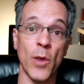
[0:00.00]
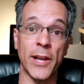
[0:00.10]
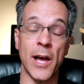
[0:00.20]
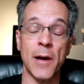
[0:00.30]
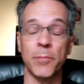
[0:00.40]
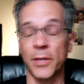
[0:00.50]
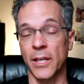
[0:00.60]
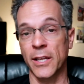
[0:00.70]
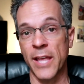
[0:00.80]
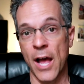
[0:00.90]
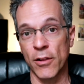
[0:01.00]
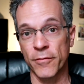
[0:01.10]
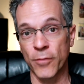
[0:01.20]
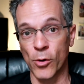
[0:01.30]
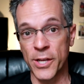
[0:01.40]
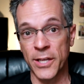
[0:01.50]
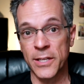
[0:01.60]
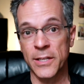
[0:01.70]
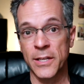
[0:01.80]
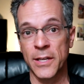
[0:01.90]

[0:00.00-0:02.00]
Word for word: went up in California,